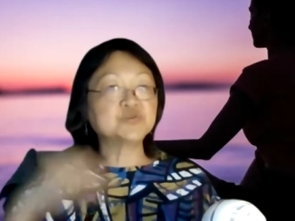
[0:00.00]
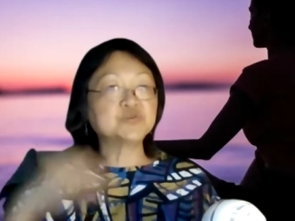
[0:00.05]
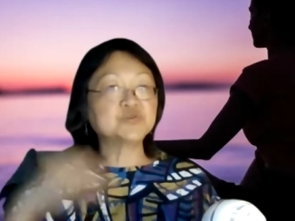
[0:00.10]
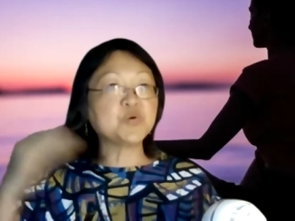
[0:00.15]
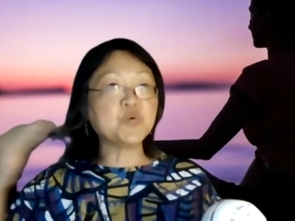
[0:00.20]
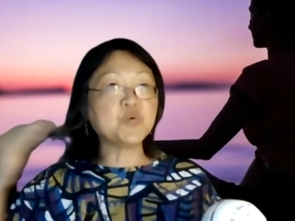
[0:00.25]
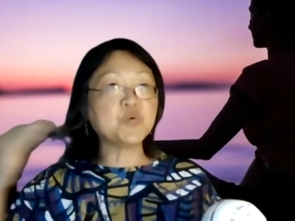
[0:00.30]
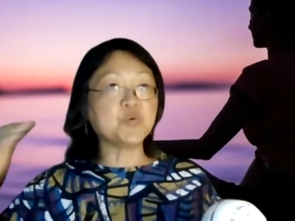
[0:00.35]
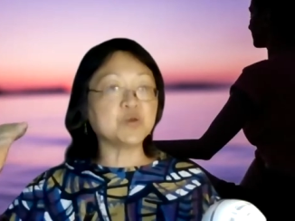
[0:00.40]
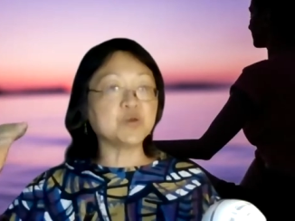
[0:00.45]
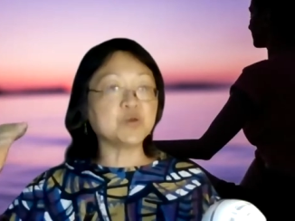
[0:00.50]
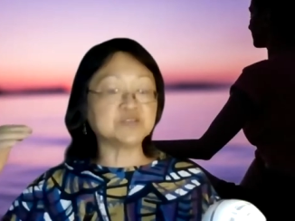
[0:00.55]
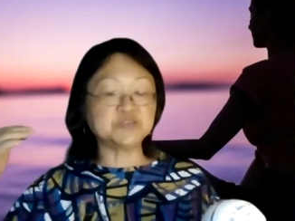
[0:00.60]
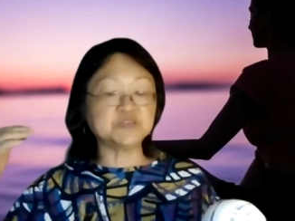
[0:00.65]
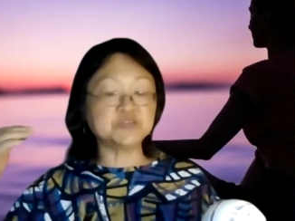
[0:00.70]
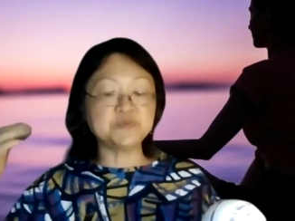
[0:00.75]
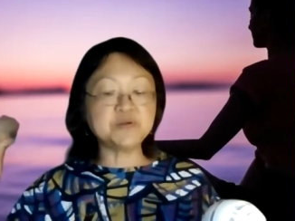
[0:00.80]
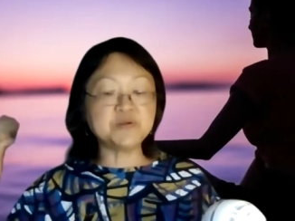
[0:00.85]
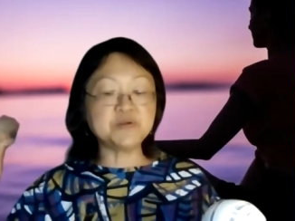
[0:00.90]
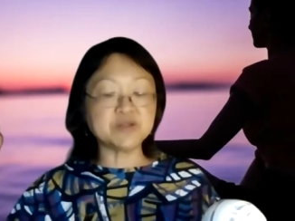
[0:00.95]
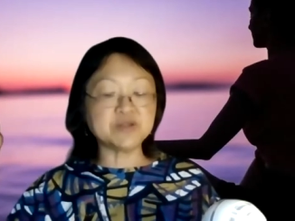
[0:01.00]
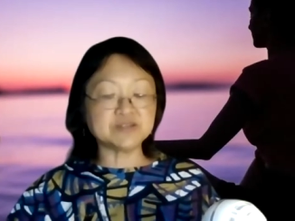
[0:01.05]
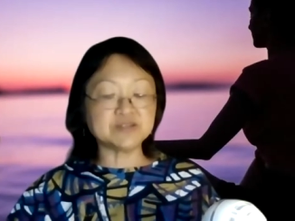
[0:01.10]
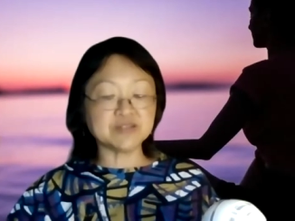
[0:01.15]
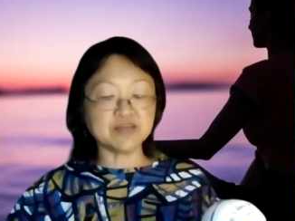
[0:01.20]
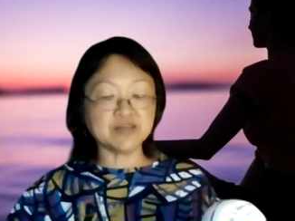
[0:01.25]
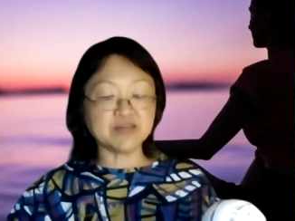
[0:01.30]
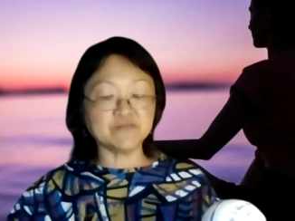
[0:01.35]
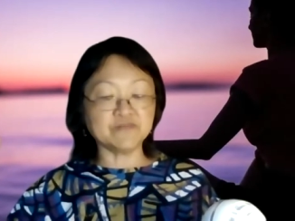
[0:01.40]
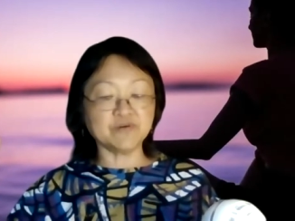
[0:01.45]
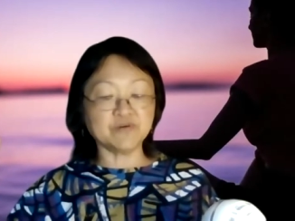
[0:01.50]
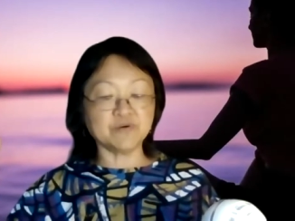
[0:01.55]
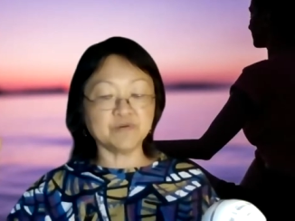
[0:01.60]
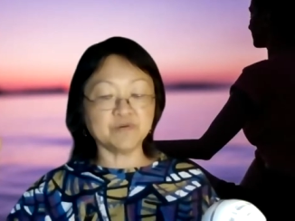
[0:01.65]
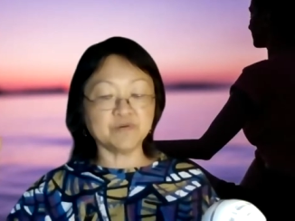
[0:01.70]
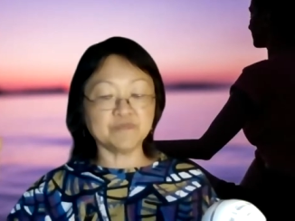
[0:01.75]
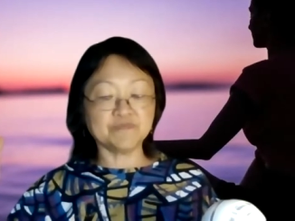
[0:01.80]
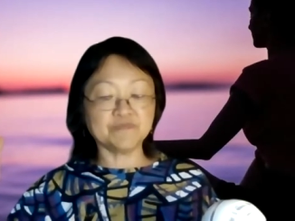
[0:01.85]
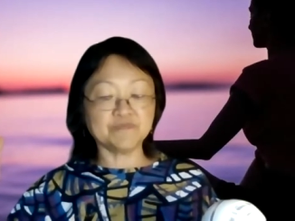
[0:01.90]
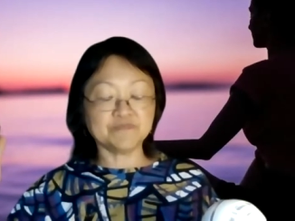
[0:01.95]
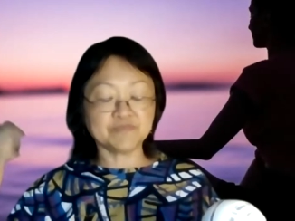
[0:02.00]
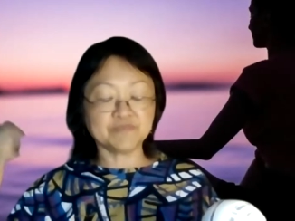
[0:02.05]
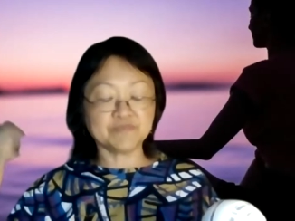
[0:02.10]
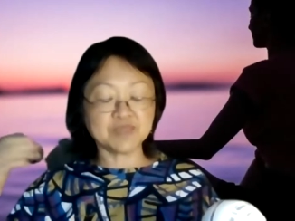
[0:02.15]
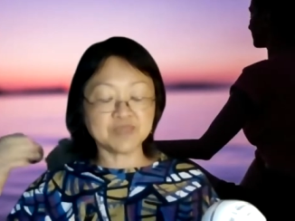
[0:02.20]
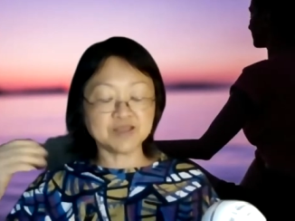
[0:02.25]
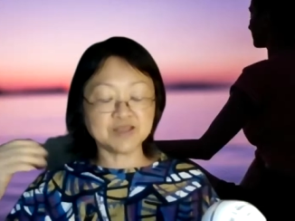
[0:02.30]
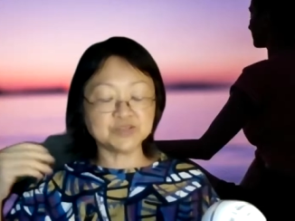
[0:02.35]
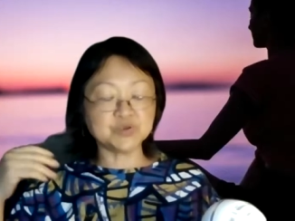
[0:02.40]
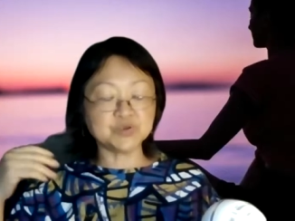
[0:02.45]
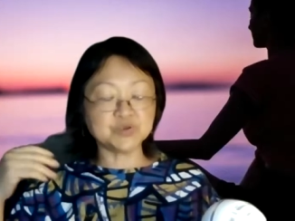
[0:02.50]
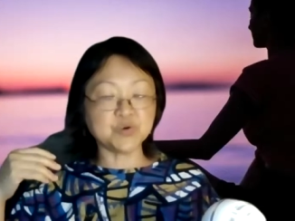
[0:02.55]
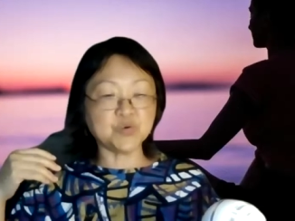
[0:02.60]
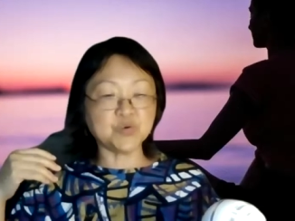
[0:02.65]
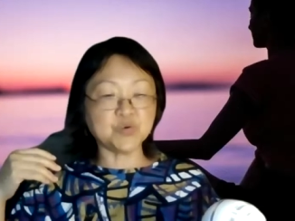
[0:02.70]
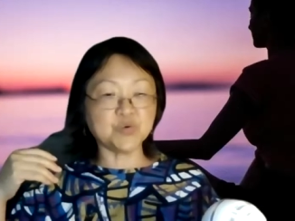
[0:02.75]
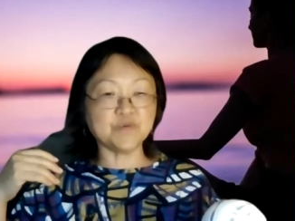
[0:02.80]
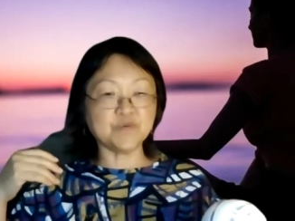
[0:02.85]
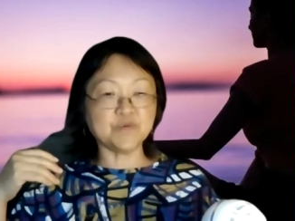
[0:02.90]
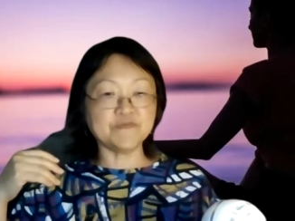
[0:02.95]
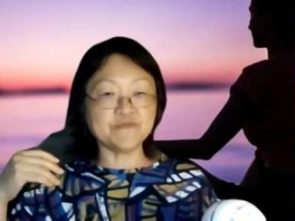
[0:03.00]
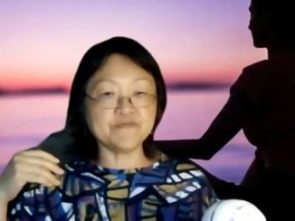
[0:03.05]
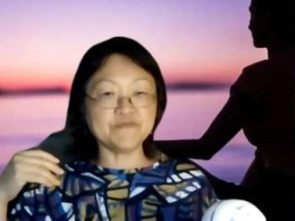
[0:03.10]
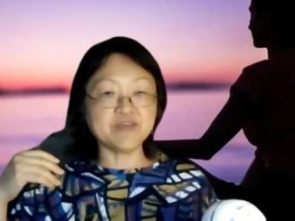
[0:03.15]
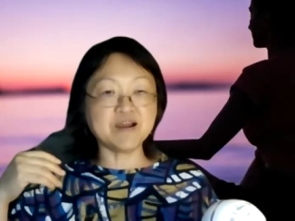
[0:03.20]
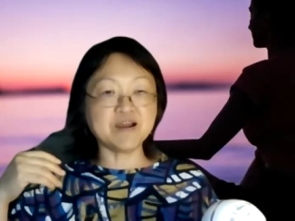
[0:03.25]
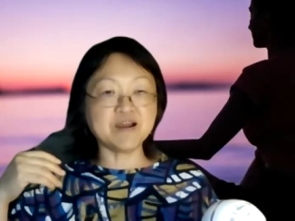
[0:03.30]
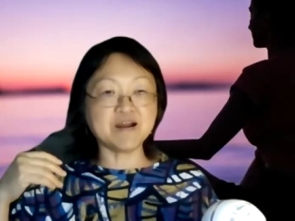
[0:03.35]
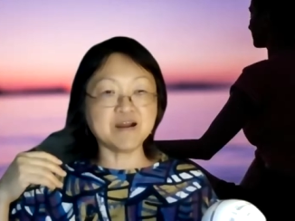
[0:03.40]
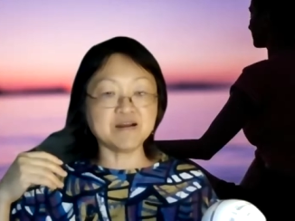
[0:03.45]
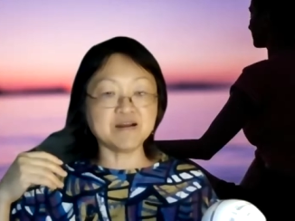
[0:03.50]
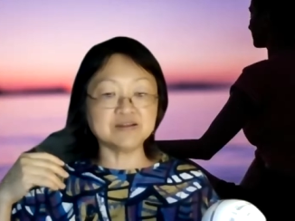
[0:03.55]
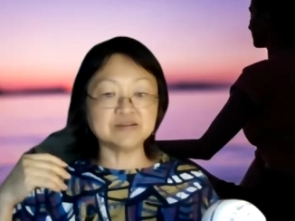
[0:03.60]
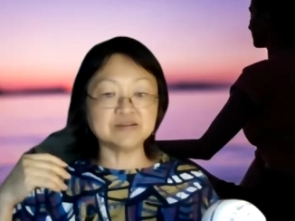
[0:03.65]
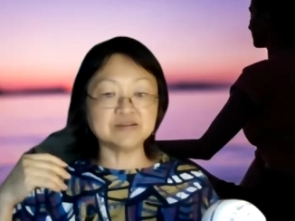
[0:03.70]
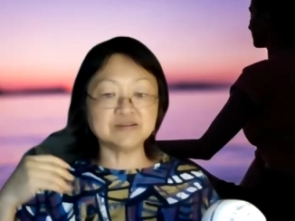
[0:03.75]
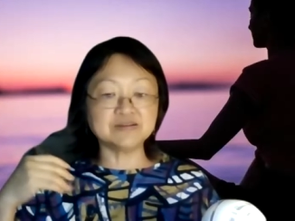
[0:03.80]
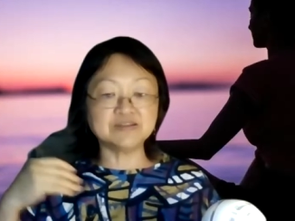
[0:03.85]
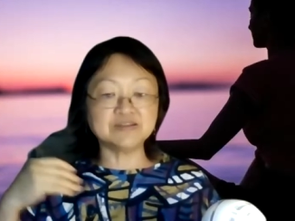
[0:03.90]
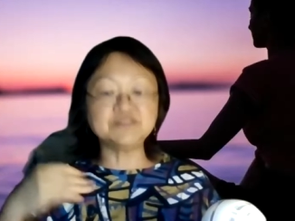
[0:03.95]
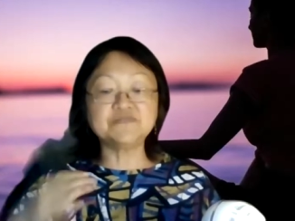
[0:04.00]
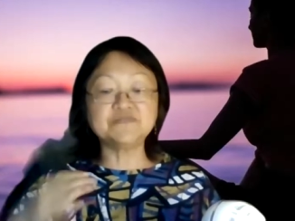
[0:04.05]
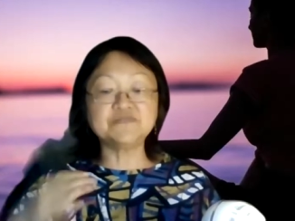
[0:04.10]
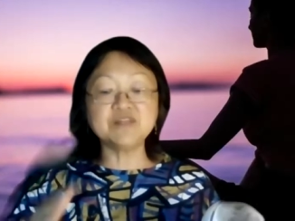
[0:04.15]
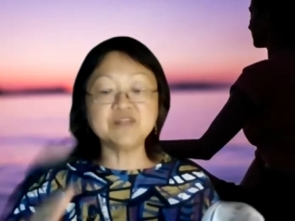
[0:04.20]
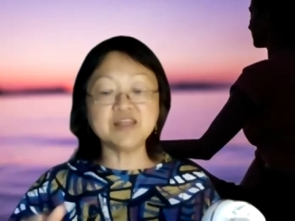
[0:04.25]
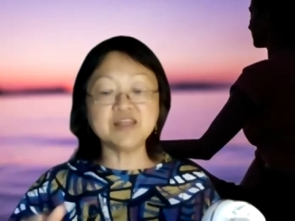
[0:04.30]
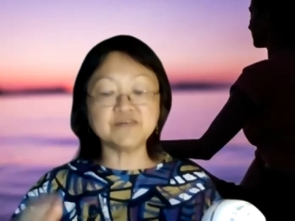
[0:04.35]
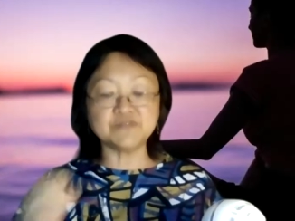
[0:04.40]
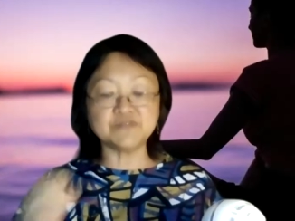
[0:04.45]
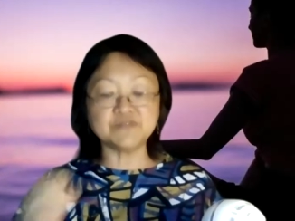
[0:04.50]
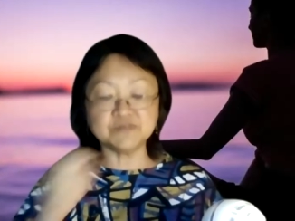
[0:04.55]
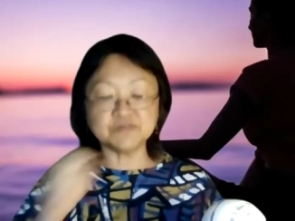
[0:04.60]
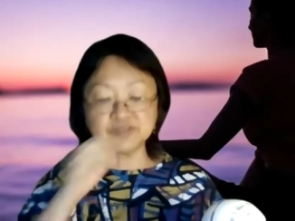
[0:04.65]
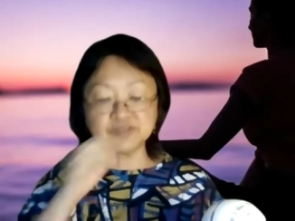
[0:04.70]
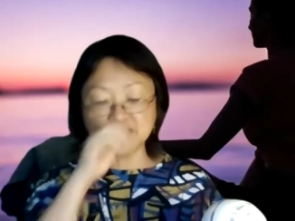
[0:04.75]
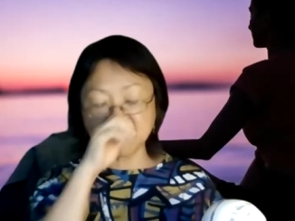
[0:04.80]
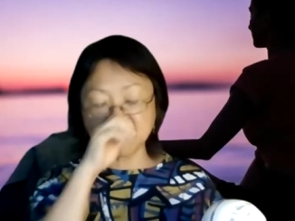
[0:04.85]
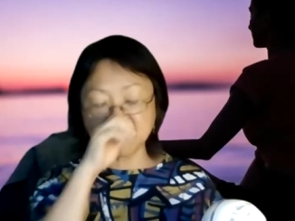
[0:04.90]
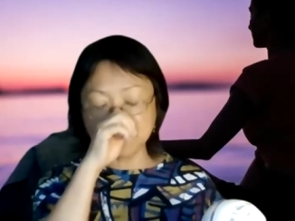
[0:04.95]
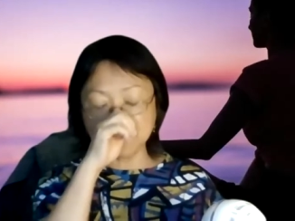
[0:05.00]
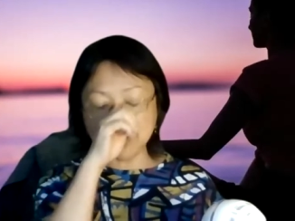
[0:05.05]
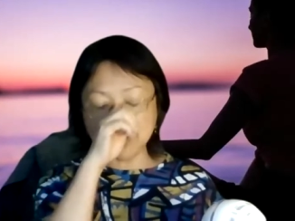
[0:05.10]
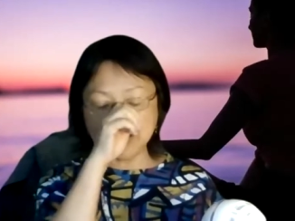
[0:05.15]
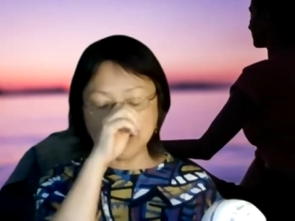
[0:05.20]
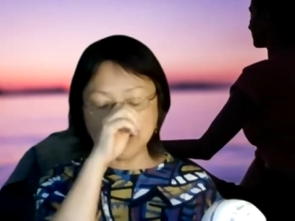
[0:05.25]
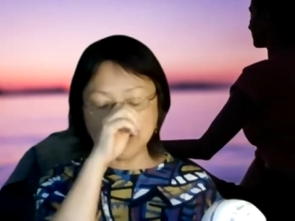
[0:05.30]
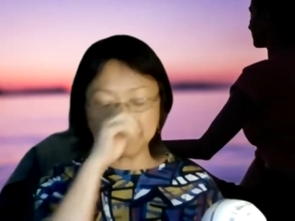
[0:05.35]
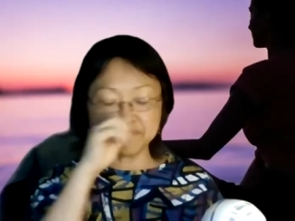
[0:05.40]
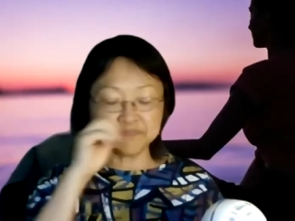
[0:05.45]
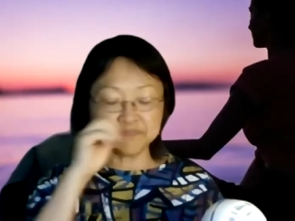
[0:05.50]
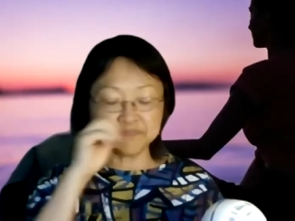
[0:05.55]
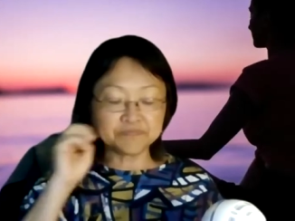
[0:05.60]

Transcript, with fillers: soul and spirit level. So there are different levels of healing.